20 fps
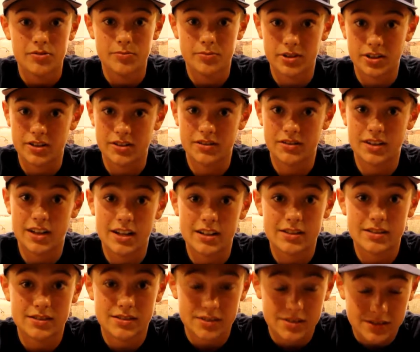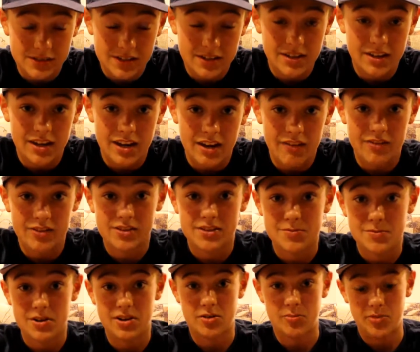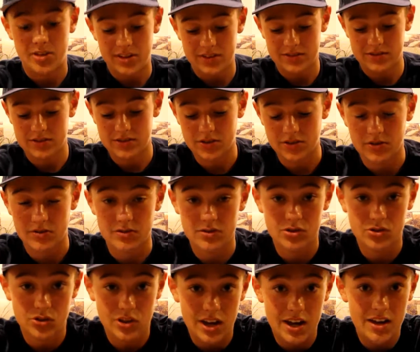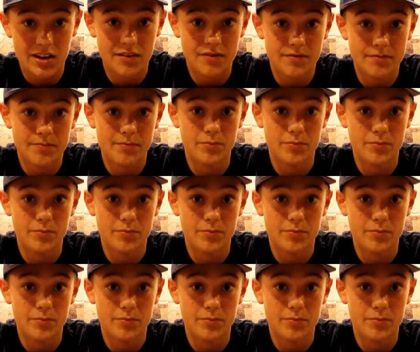But that's a heavy spinnerbait, so you can,